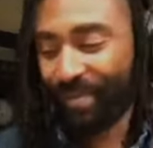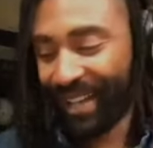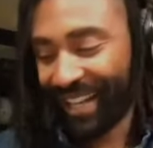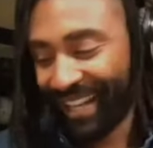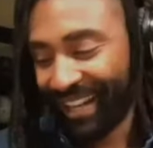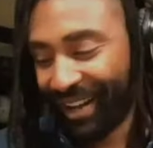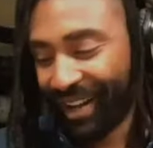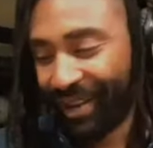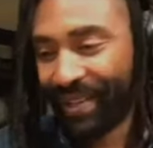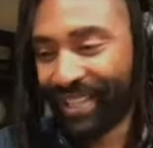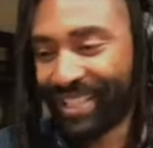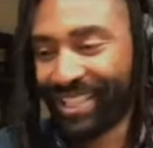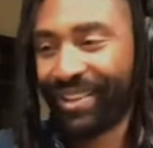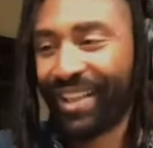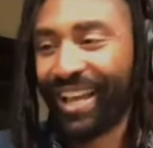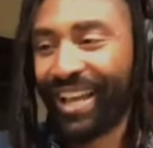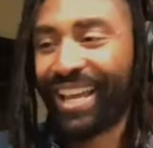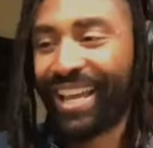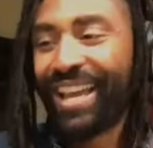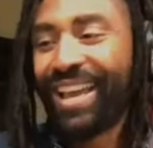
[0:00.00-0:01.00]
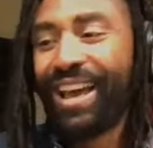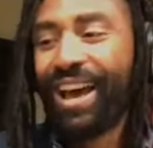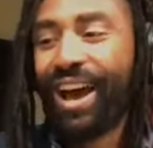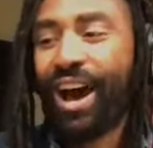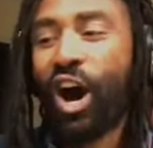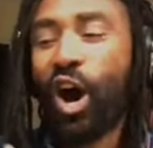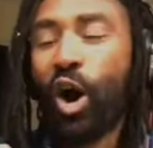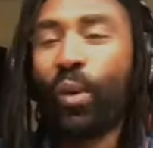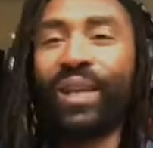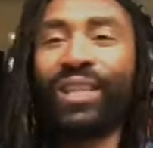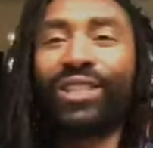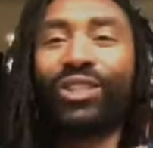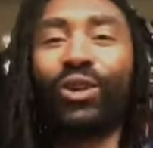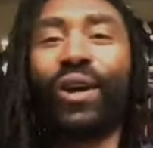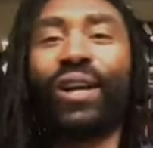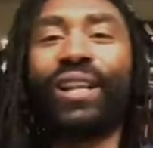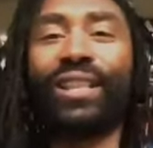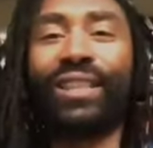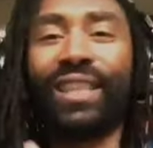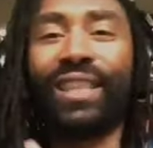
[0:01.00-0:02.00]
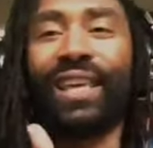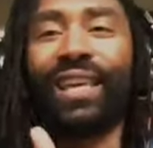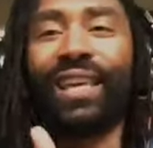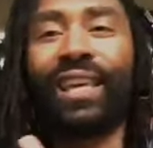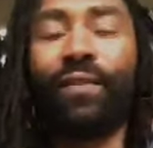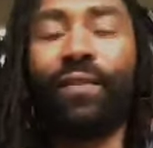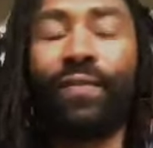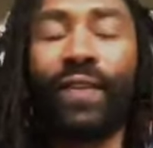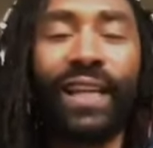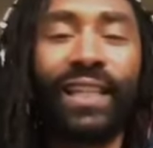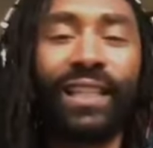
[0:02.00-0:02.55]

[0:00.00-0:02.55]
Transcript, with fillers: you know what I mean? So like always trying to think of like